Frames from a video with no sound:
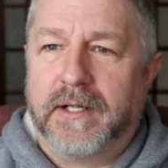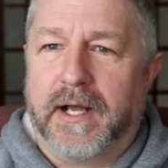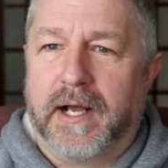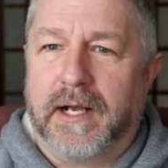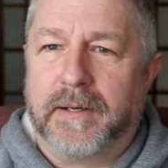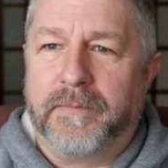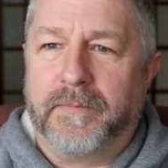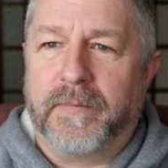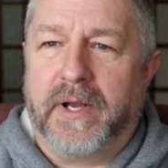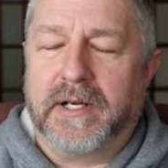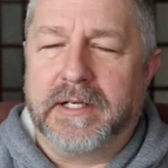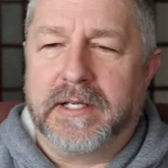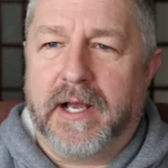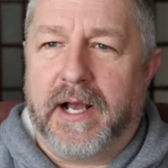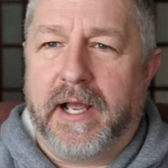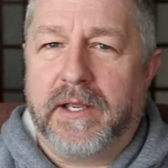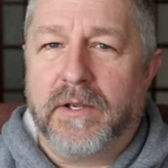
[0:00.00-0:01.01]
um, a
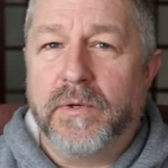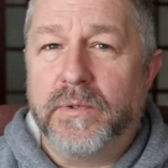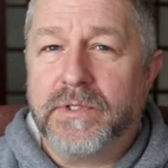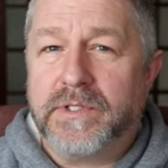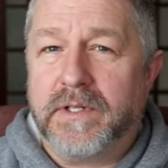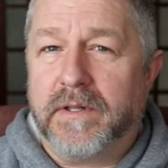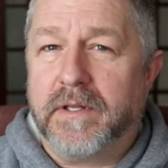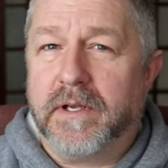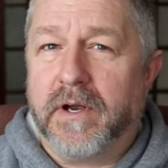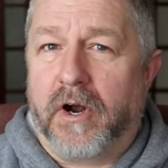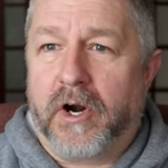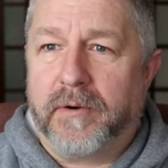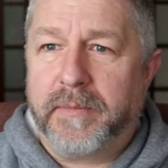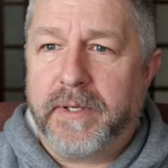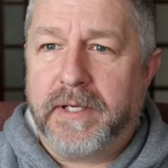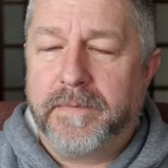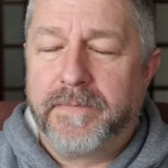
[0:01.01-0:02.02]
guy who's in the
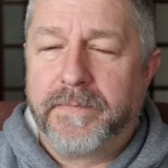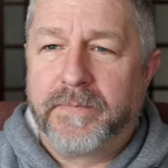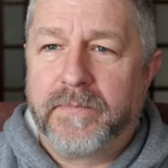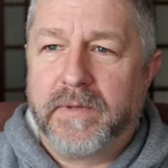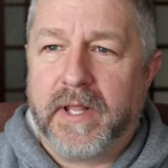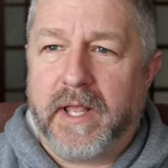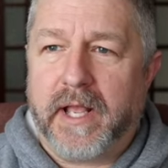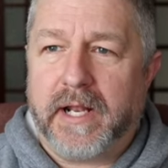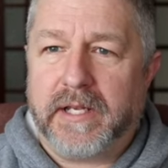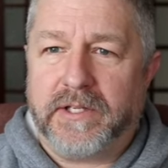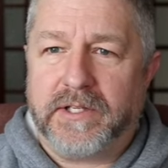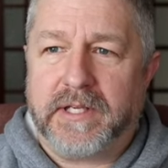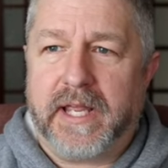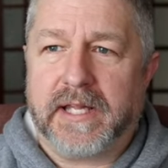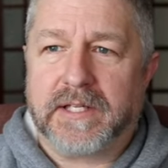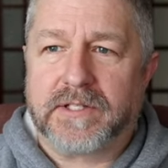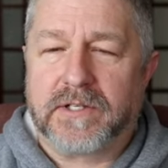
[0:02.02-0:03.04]
army, and he
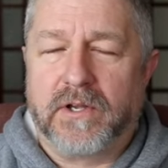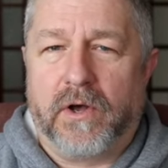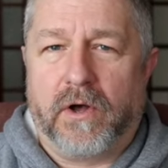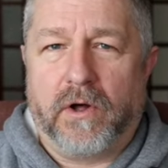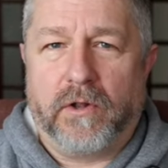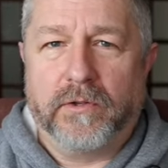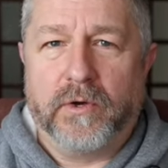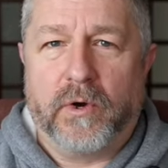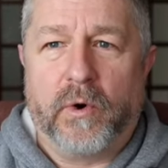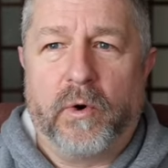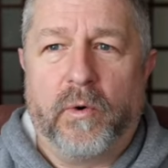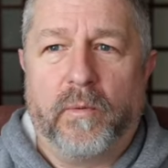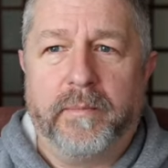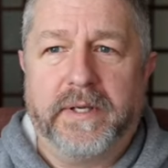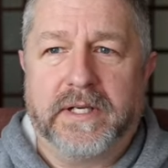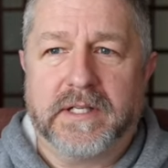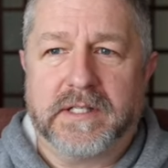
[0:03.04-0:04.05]
gets called
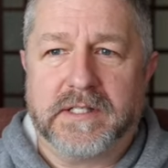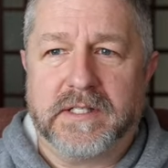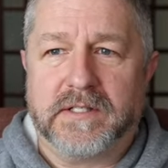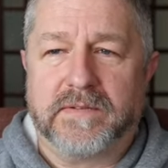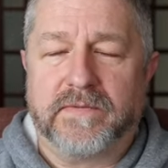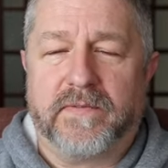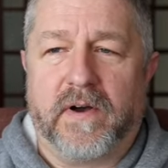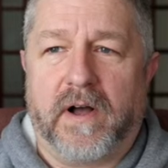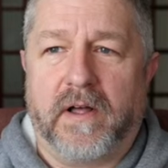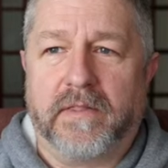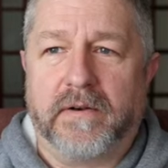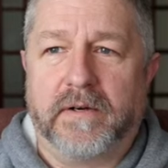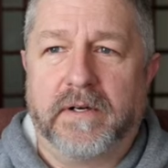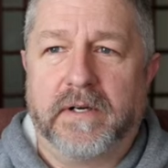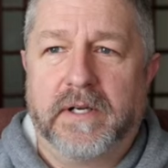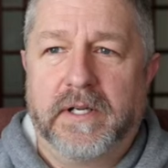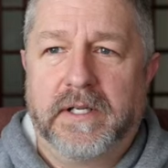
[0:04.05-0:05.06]
home because his
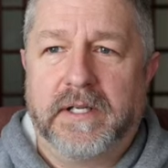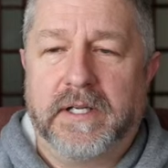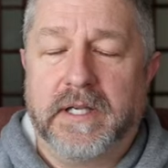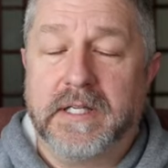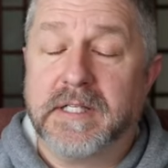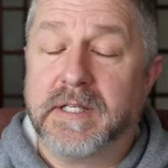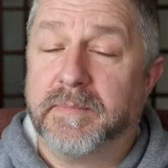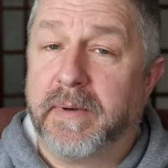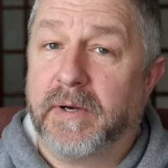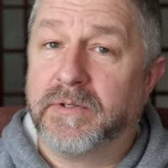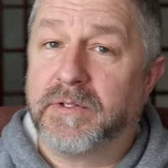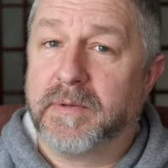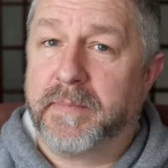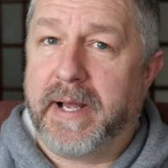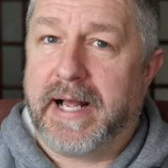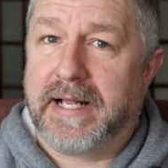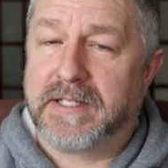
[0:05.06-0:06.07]
father is about to
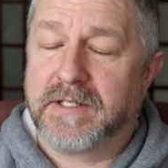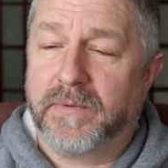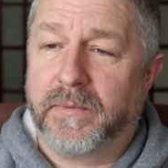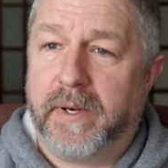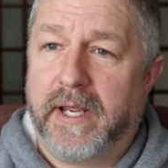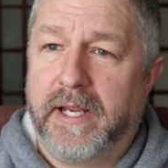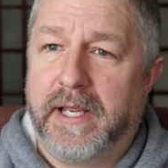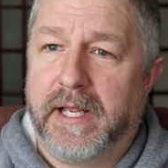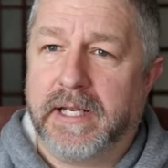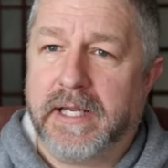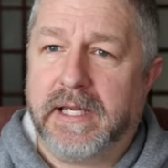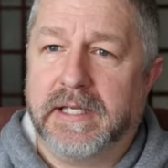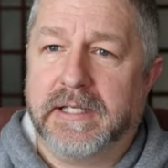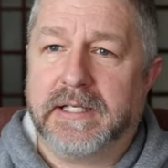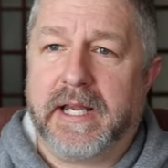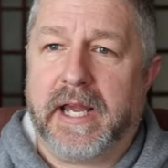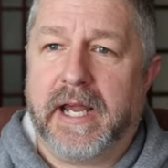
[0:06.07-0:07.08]
pass away, and he,
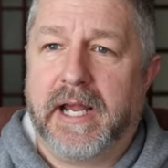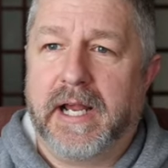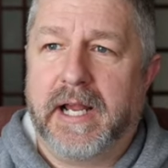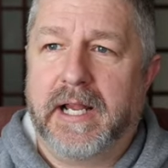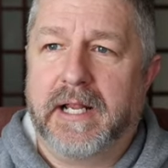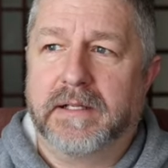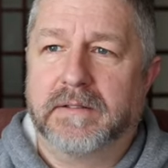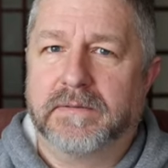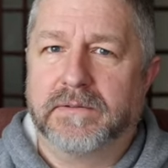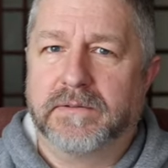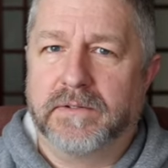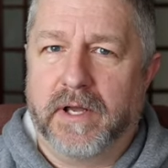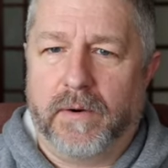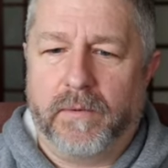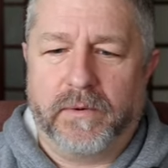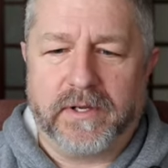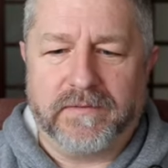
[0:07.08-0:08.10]
and
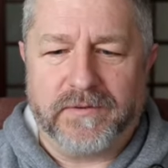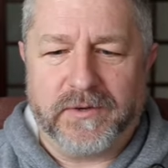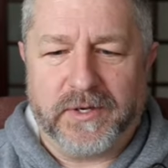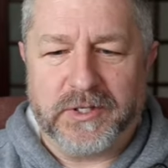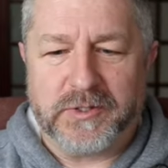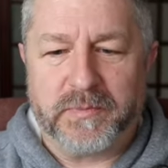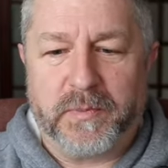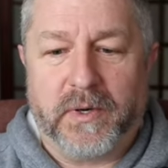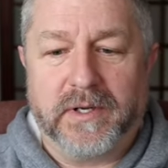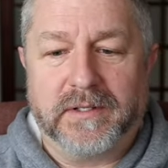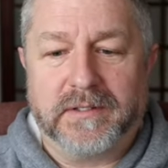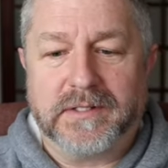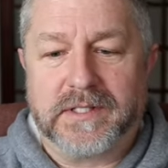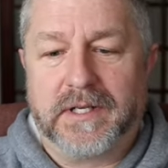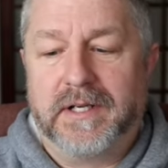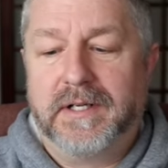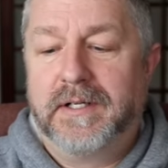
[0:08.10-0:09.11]
I won't give you any spoilers.